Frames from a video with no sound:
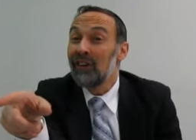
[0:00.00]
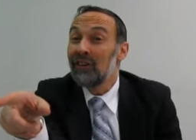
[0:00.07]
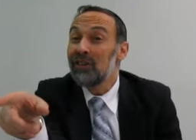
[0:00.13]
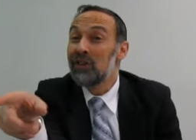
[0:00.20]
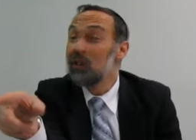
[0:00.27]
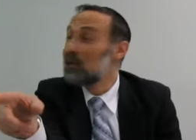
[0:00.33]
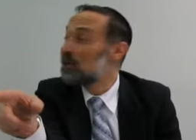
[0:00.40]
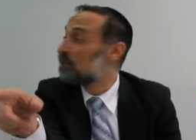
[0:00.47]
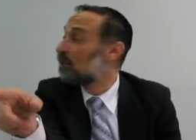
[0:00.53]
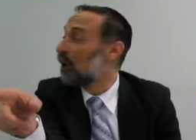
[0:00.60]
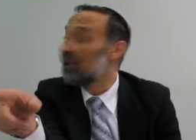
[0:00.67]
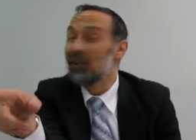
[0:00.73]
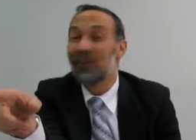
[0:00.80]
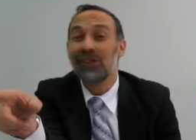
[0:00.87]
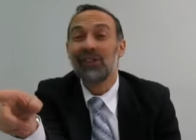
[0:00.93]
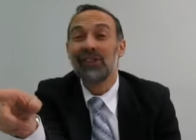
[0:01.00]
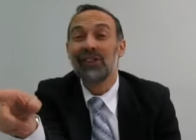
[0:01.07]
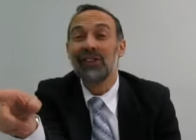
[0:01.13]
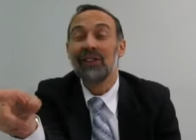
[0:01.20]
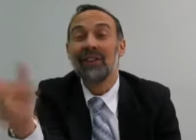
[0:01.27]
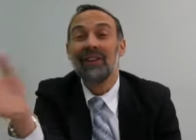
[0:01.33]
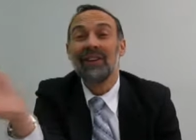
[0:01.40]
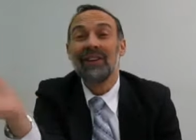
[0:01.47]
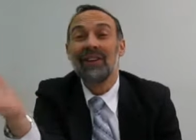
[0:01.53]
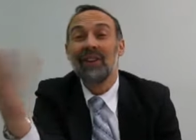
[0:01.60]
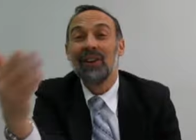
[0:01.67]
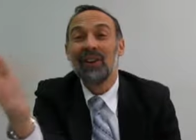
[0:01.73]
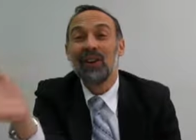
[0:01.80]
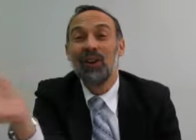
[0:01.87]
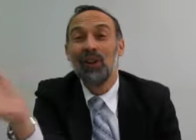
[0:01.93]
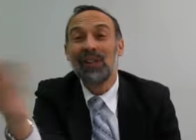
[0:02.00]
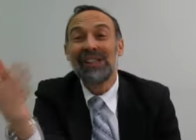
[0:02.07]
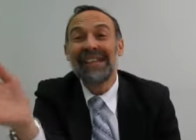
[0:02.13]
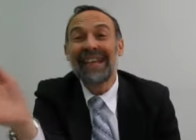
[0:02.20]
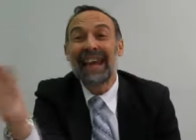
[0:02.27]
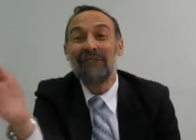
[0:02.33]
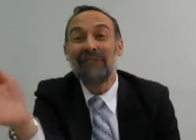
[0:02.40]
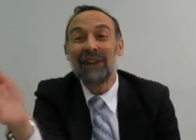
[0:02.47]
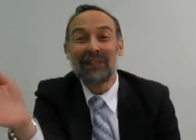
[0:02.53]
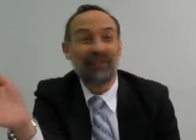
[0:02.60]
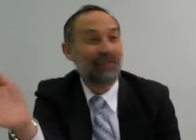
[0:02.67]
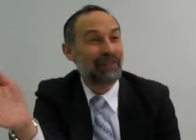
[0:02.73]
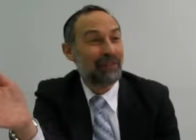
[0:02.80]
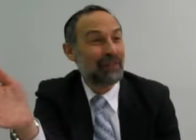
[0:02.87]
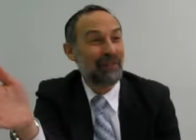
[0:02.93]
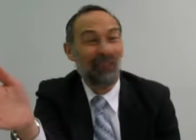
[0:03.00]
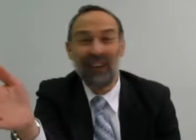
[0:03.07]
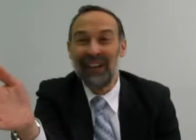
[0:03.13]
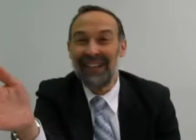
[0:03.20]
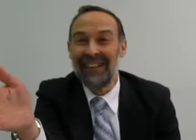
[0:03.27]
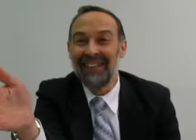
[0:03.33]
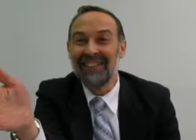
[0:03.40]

to his brothers, who does he get rid of him beforehand?